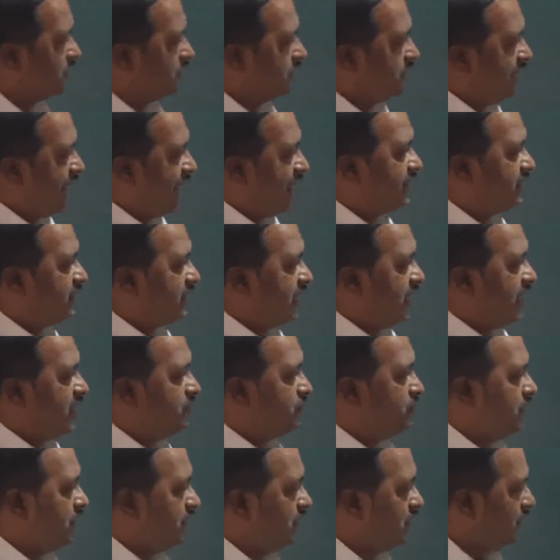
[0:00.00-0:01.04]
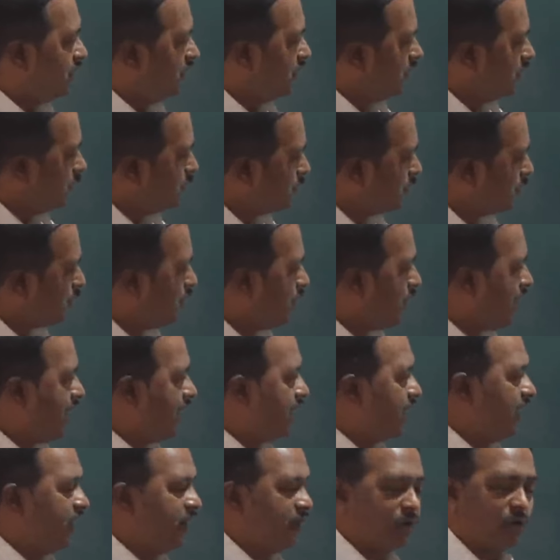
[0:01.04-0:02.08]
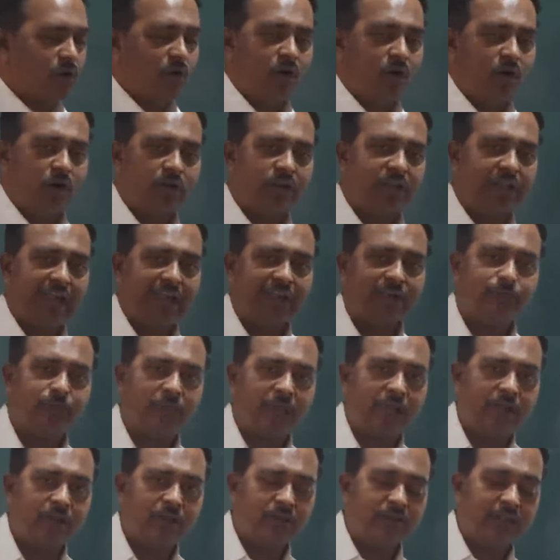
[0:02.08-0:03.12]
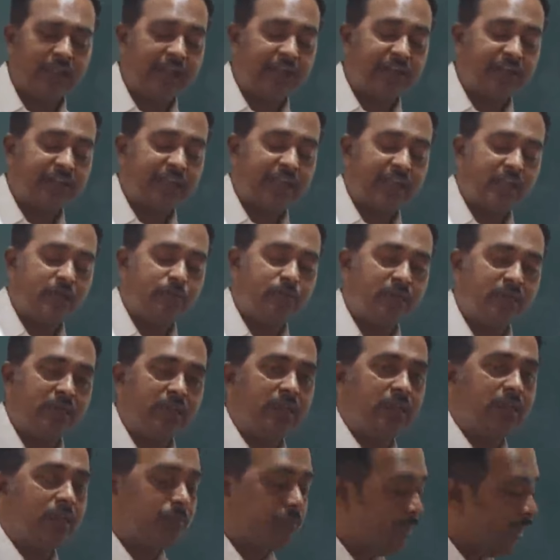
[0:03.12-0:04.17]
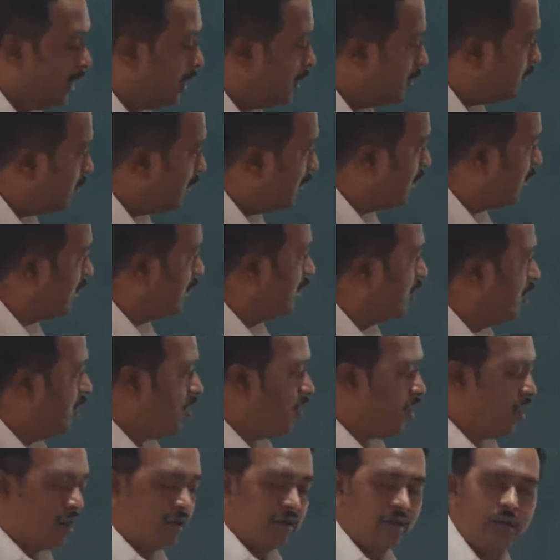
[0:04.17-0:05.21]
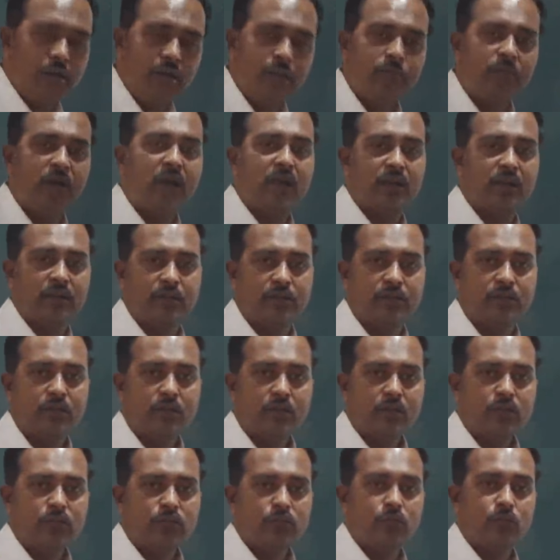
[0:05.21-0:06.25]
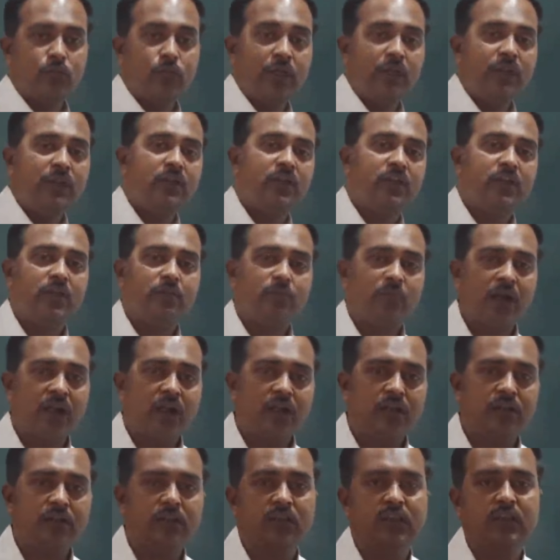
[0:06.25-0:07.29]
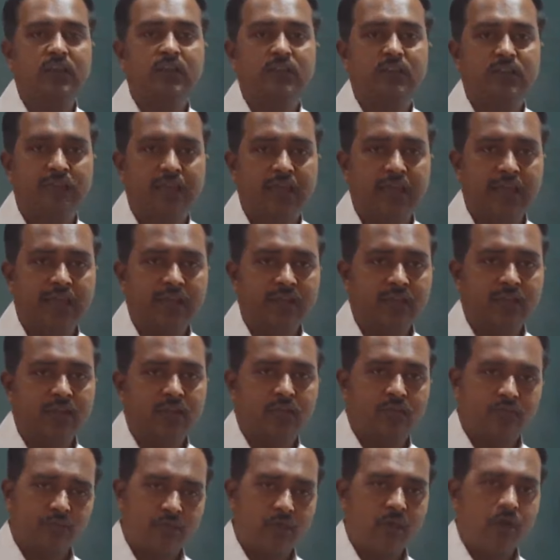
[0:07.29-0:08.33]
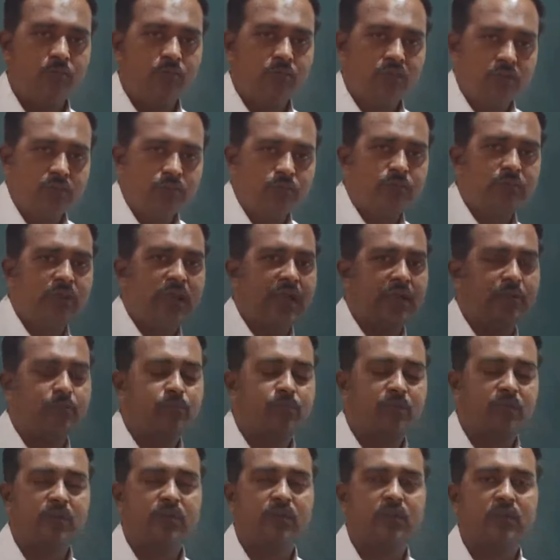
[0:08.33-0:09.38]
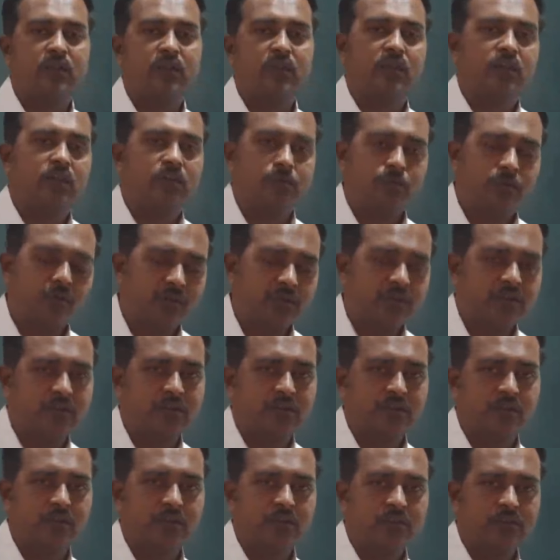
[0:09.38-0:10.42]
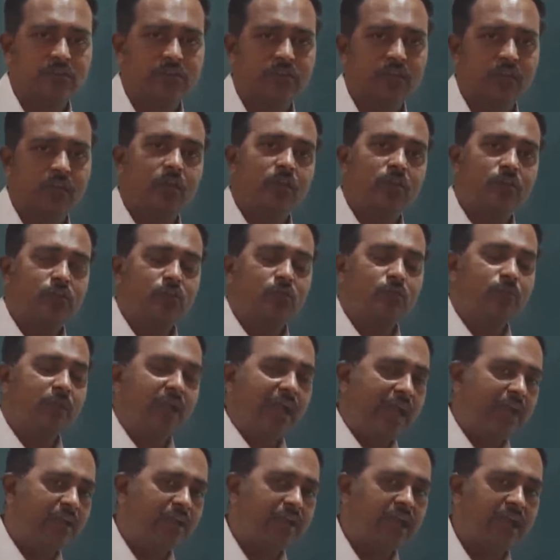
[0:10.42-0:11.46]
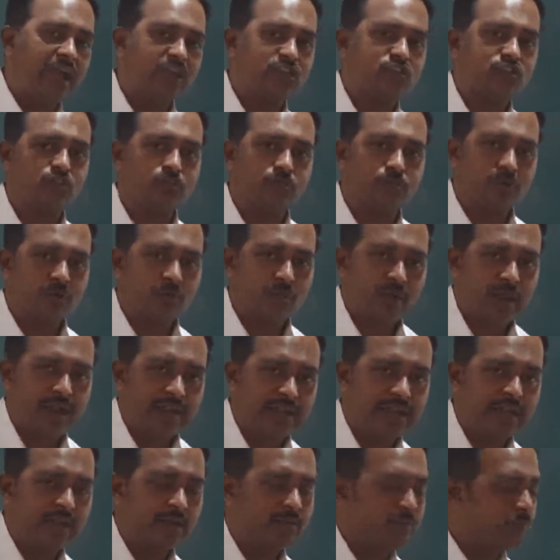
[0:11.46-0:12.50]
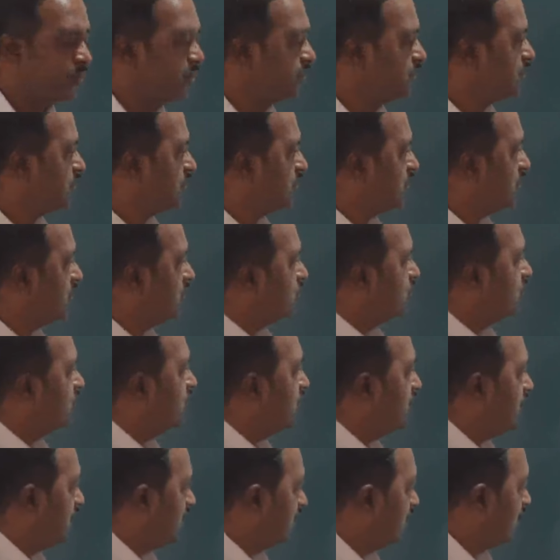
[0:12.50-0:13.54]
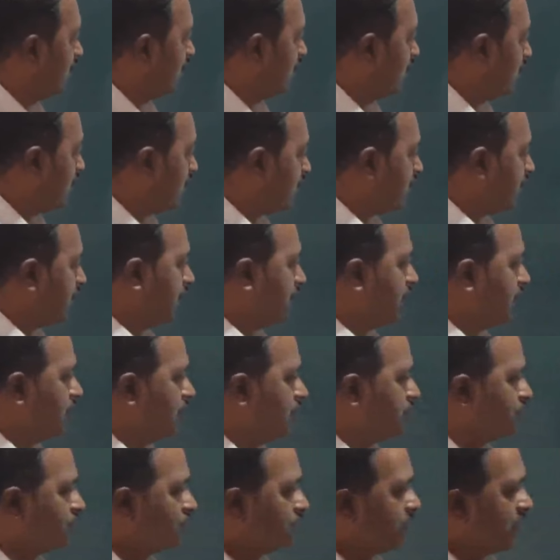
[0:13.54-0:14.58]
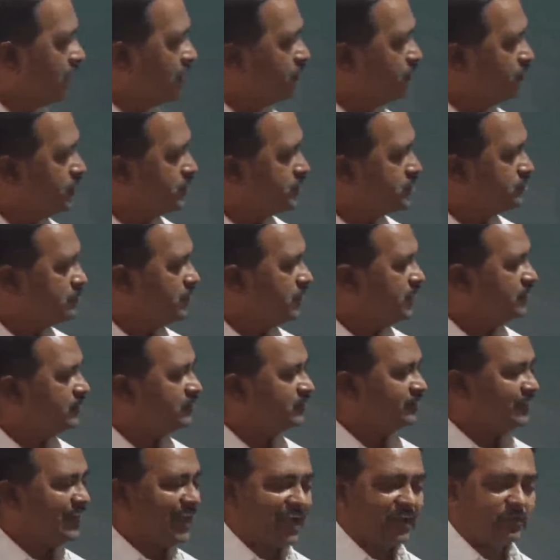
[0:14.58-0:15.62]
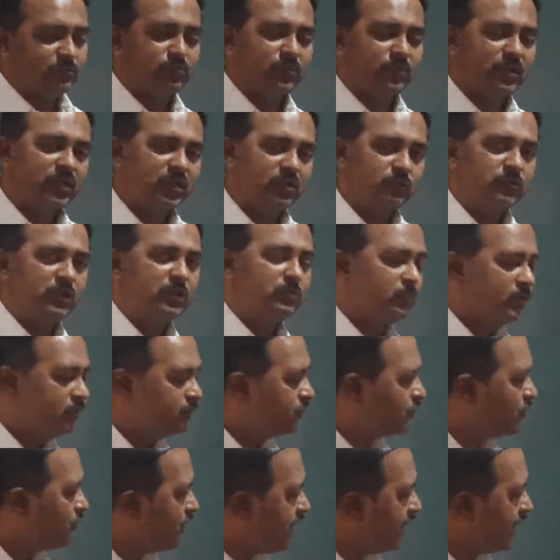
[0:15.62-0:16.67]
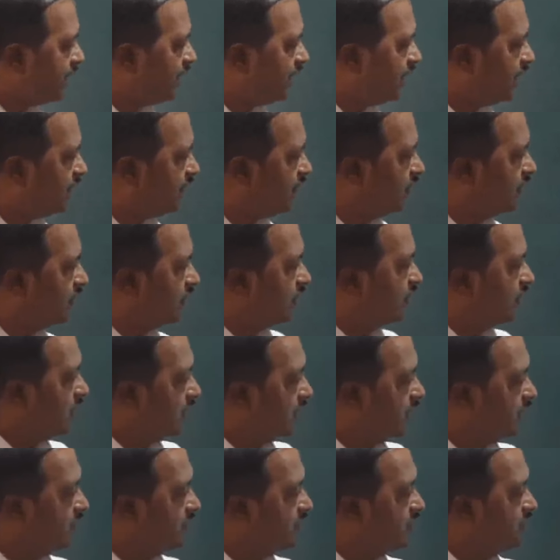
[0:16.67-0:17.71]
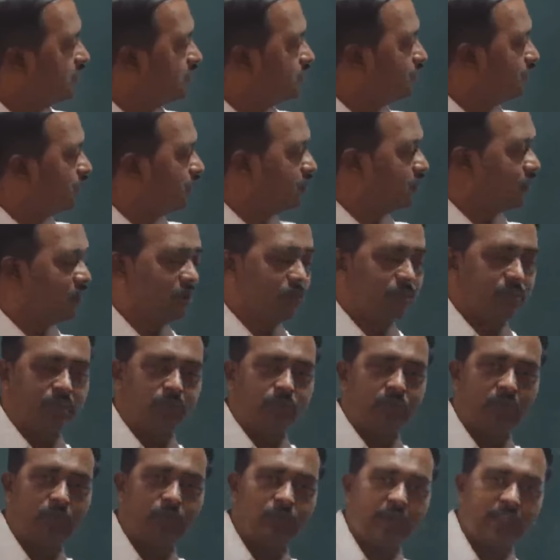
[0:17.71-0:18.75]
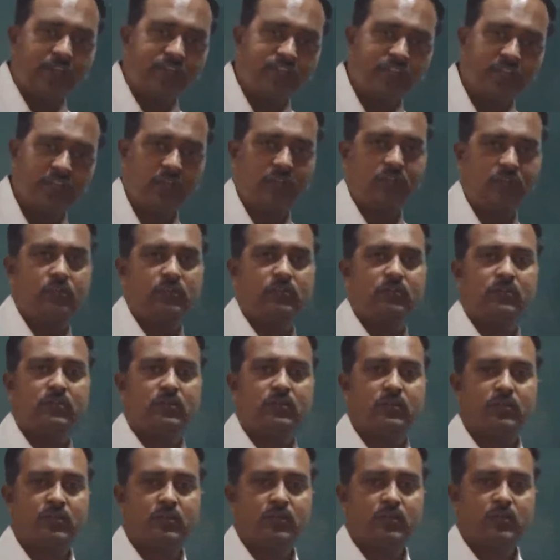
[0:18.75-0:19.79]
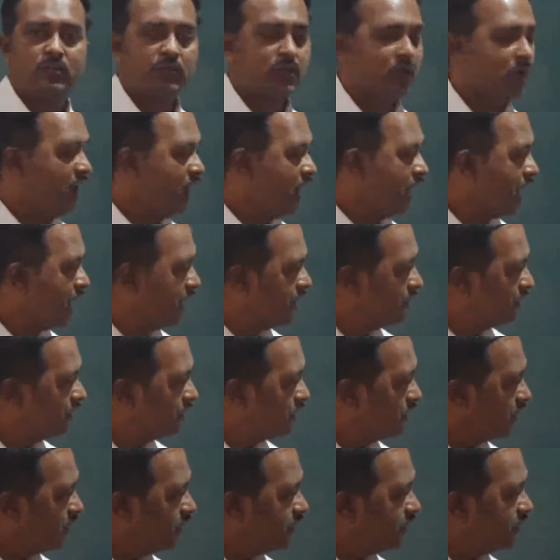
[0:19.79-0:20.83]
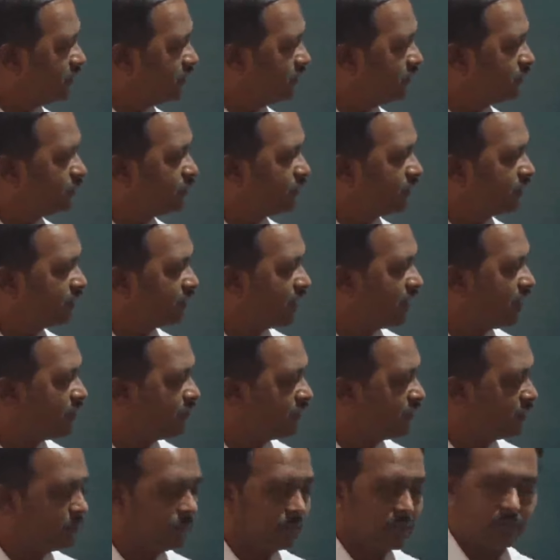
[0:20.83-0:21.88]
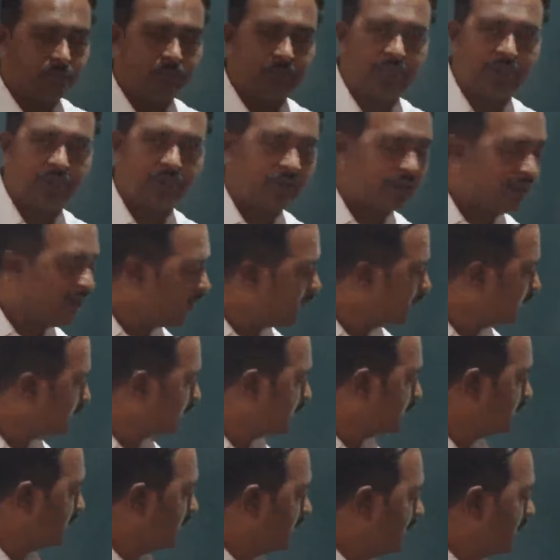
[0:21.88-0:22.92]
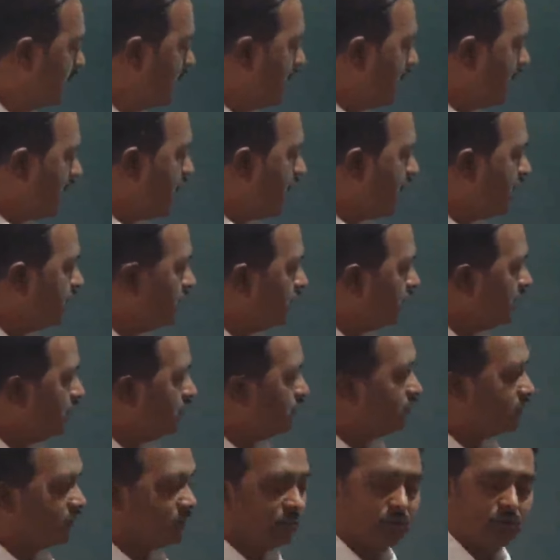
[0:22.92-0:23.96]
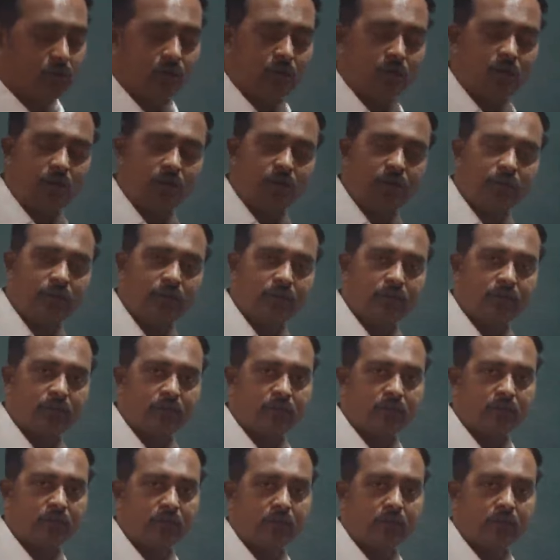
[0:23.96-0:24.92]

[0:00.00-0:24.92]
that can be provided or that can be repayable on the demand. So, when the demand is there from that particular depositors, so bank has to provide that particular money. Okay. So, by which means that money will be provided? It is withdrawable by check, and it is withdrawable by draft, and even the order